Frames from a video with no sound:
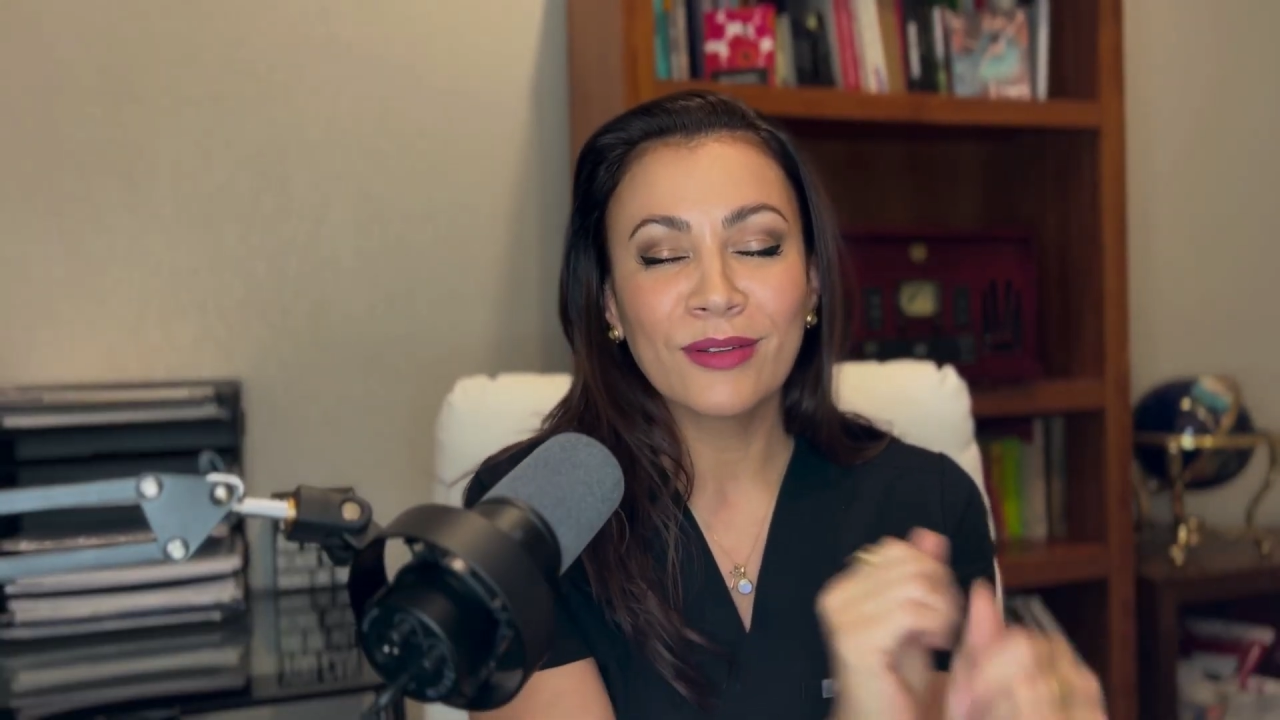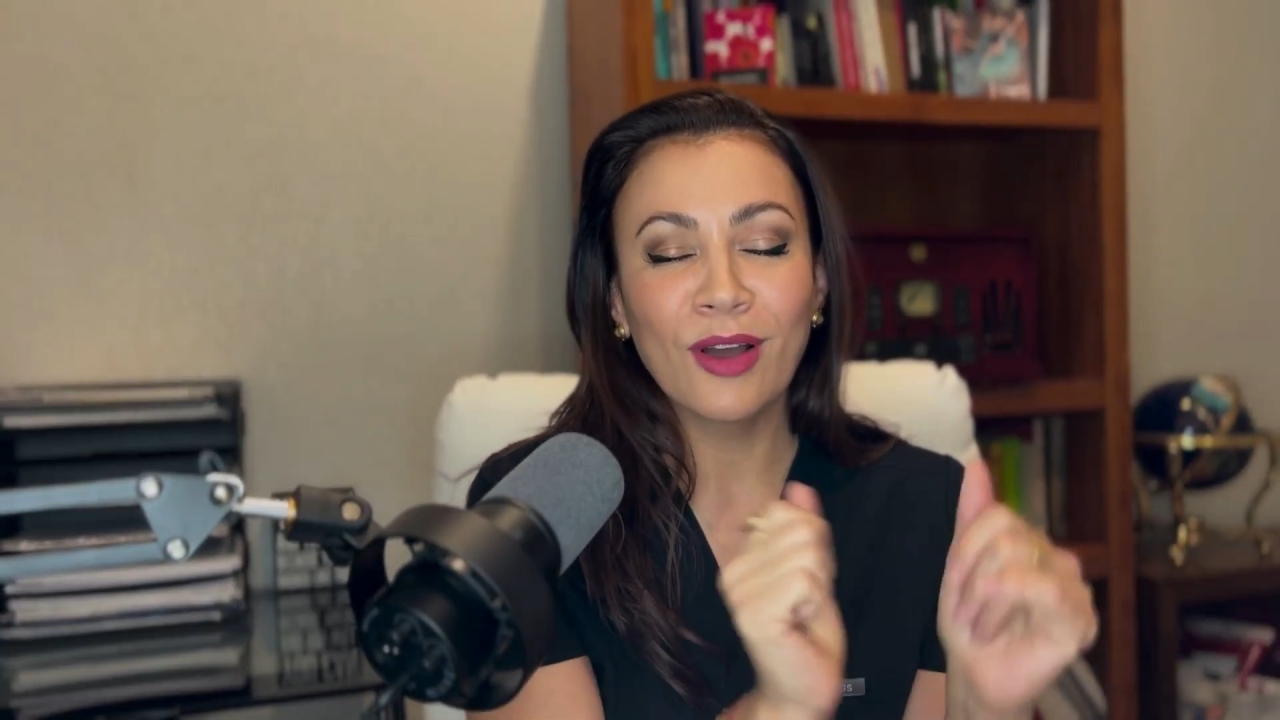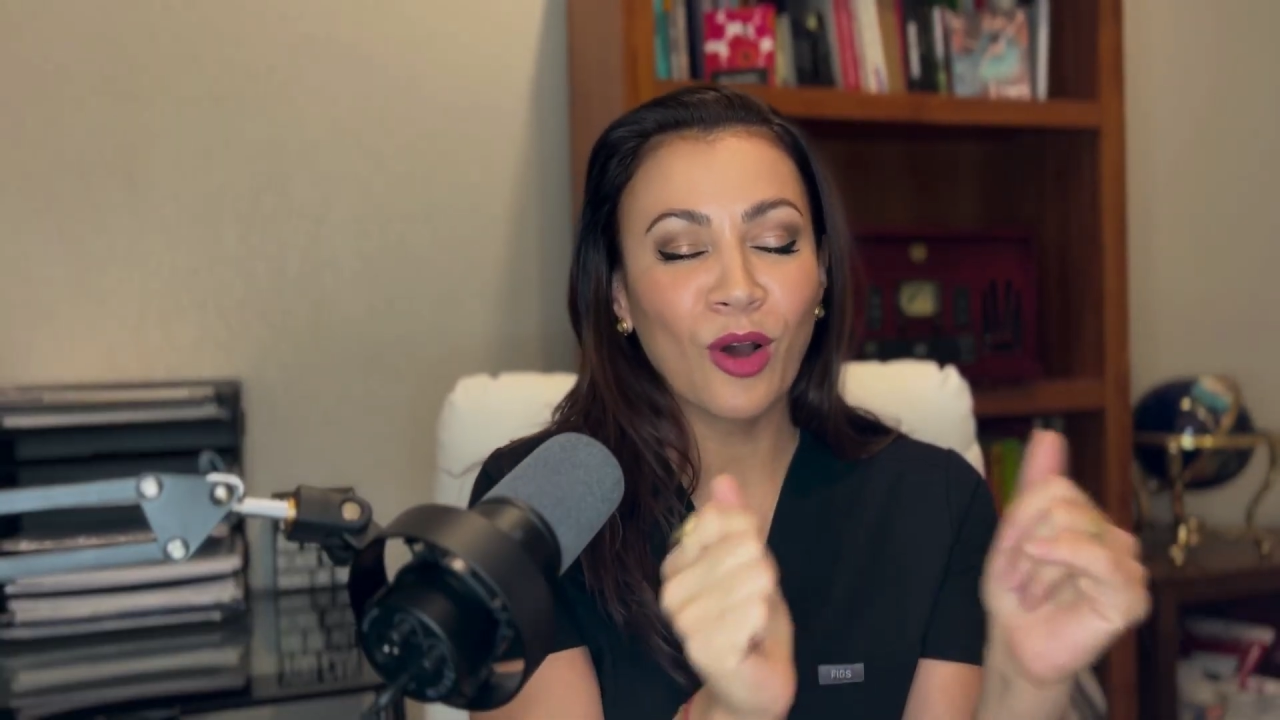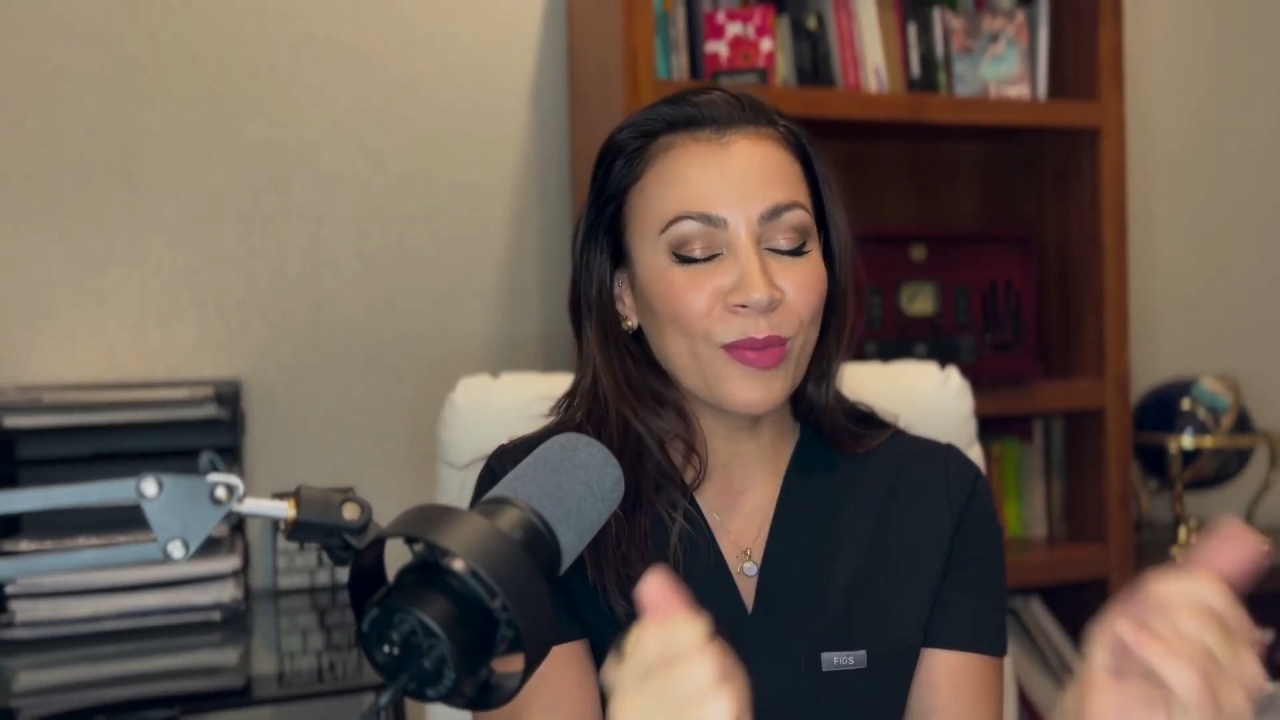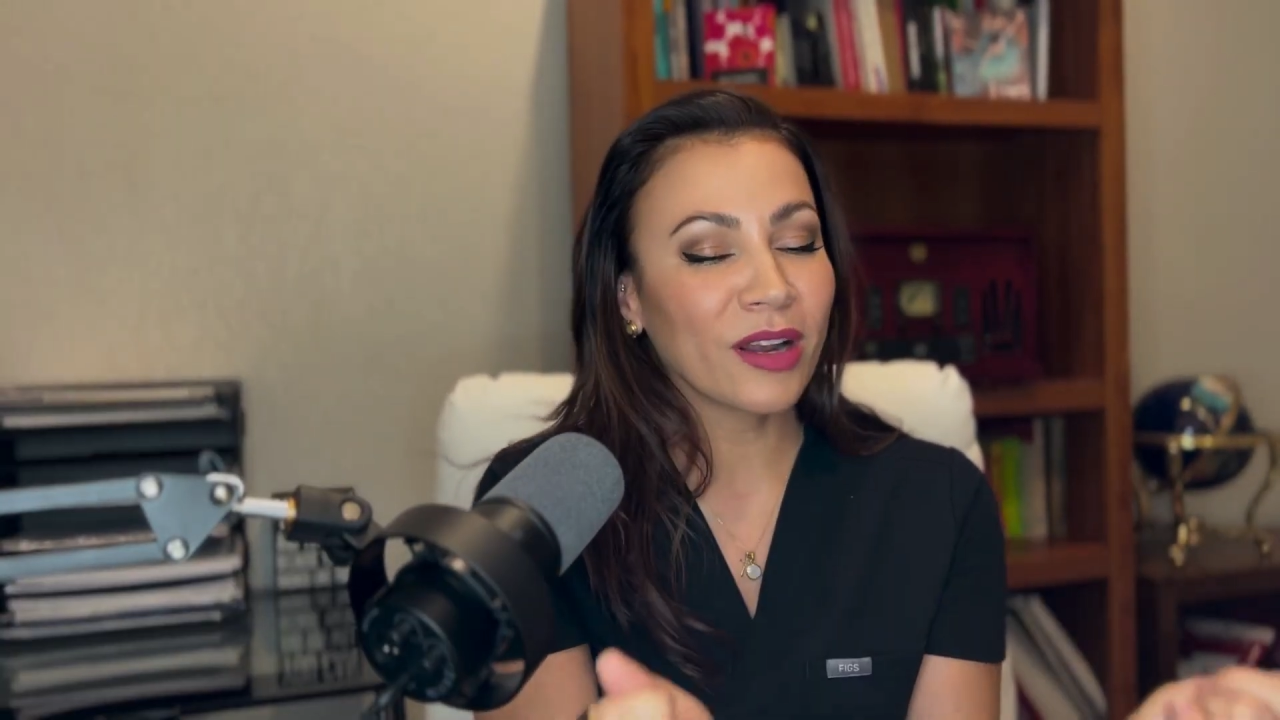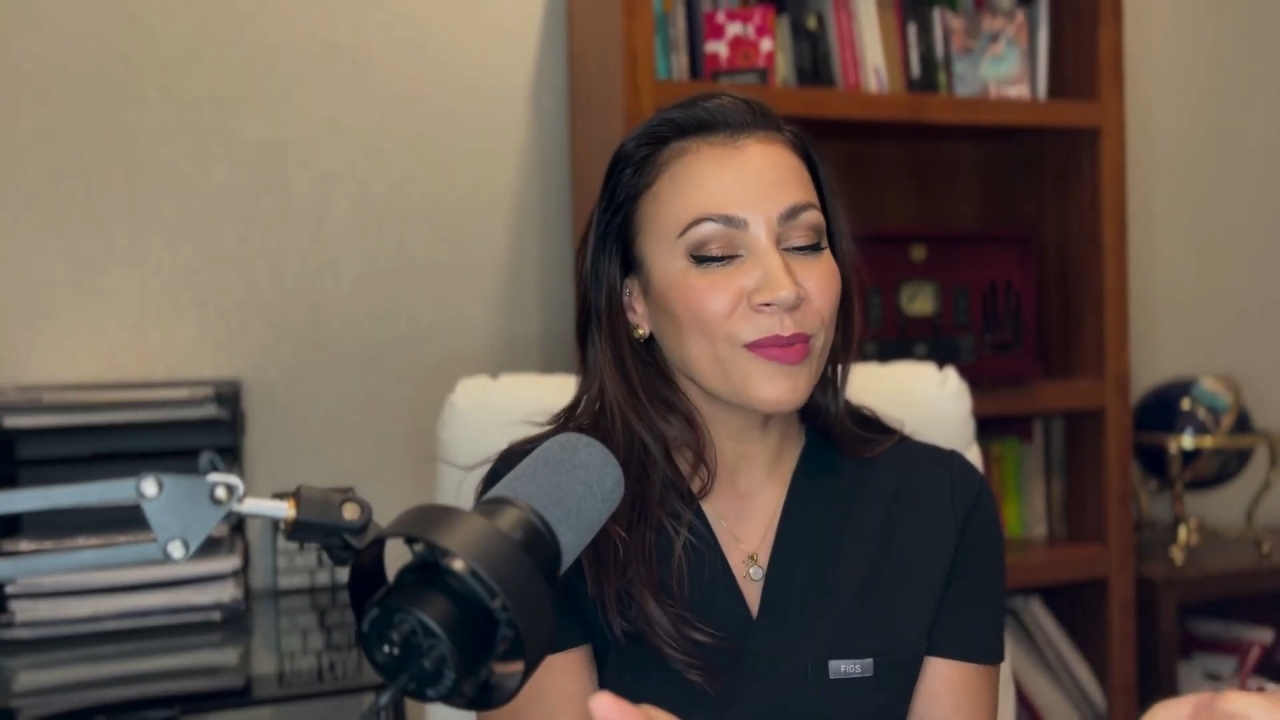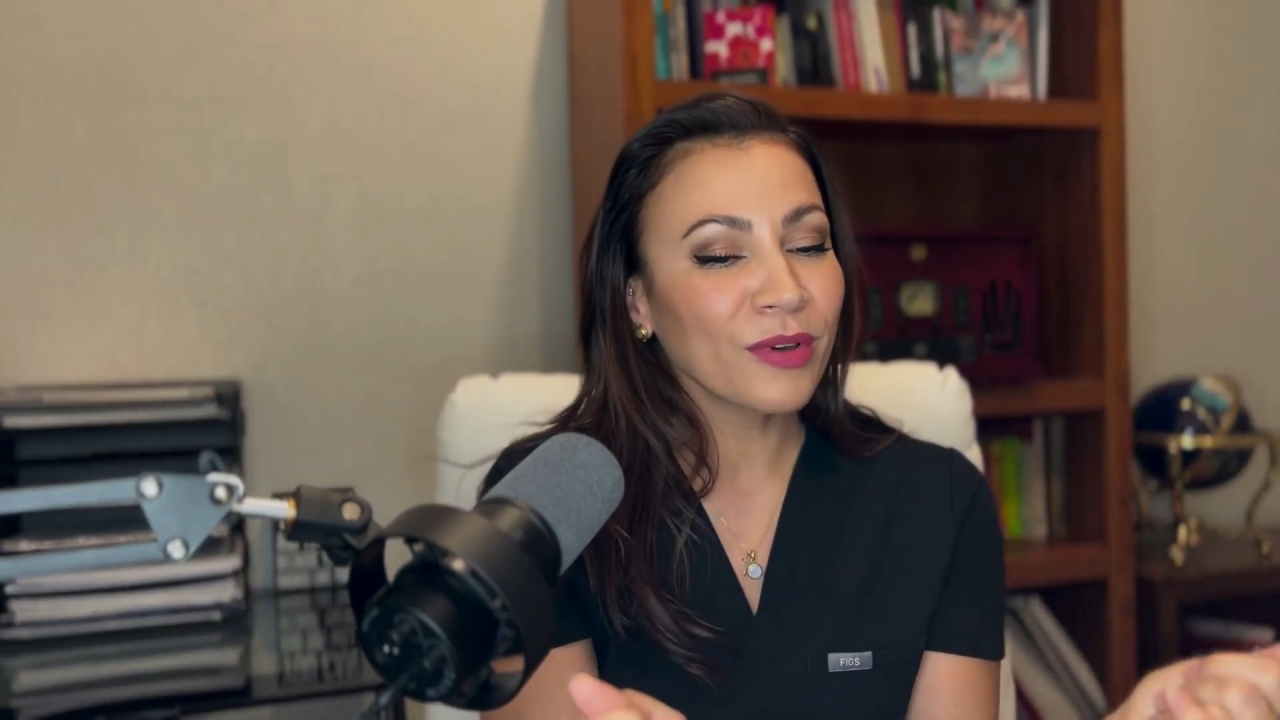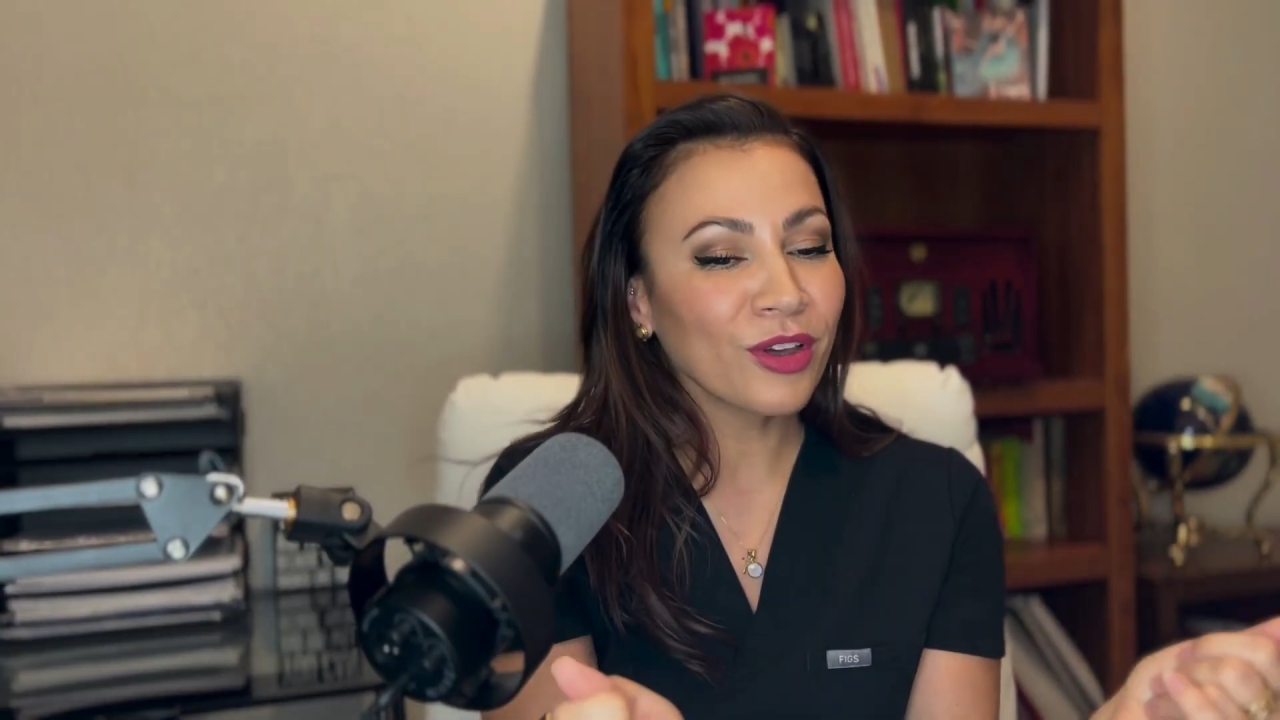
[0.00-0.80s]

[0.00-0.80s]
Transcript: open up a